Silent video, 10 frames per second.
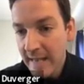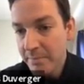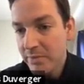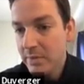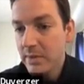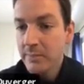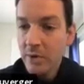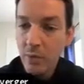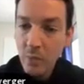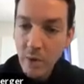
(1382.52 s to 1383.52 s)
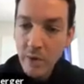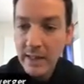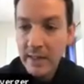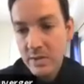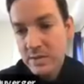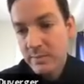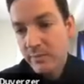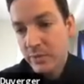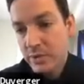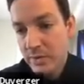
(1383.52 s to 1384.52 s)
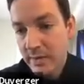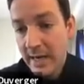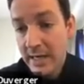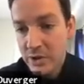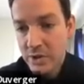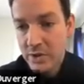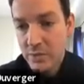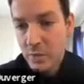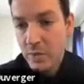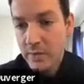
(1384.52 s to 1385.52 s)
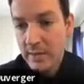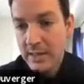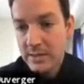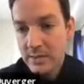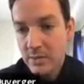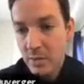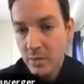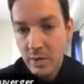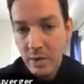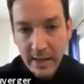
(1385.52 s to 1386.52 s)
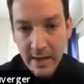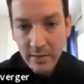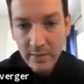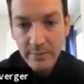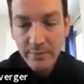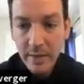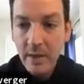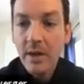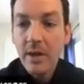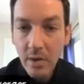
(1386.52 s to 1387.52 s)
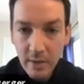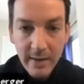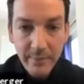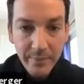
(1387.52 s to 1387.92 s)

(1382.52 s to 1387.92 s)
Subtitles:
tap, I'm going to run that custom function that I just wrote that is called logout. Okay,